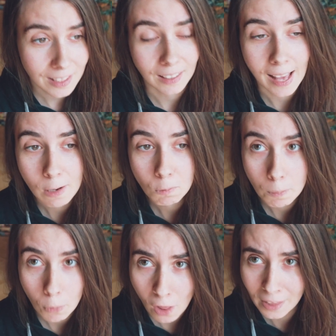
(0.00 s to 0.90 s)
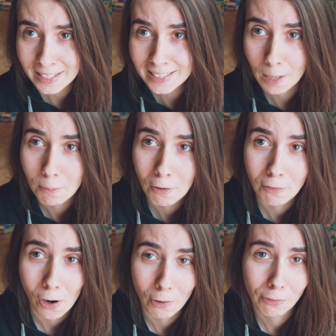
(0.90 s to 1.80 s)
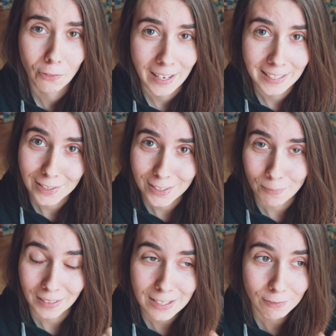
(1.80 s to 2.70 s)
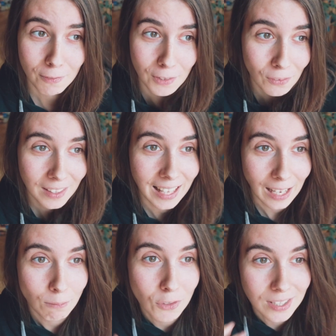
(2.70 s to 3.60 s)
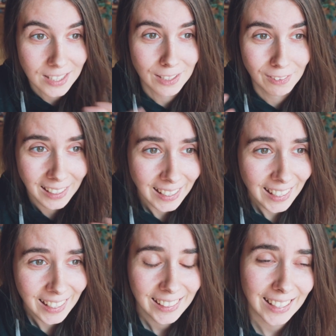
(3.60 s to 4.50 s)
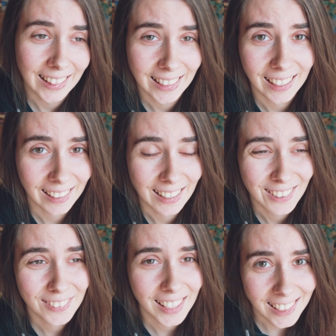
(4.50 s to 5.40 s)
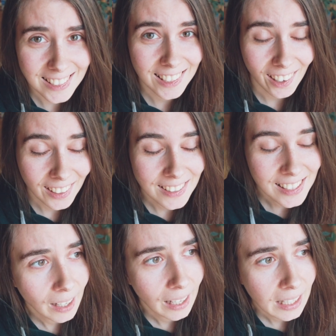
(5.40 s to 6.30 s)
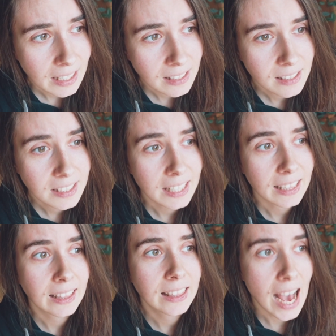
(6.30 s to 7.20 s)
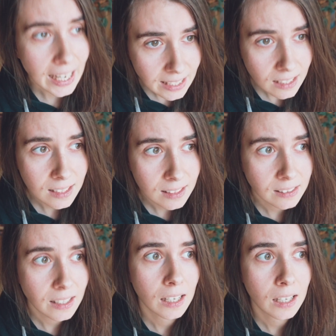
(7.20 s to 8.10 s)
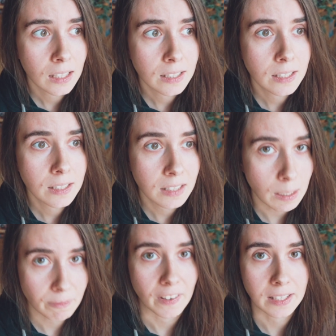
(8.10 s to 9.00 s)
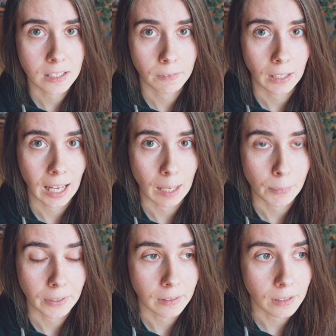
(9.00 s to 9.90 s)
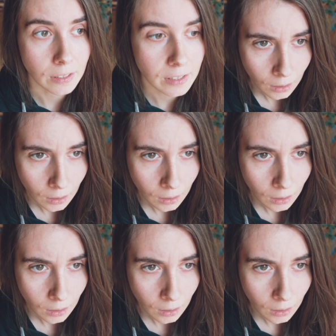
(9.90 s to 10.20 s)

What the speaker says: Again, we bothered some of our friends to please review the game just to get that kind of kickstart. And then the Steam Festival happened.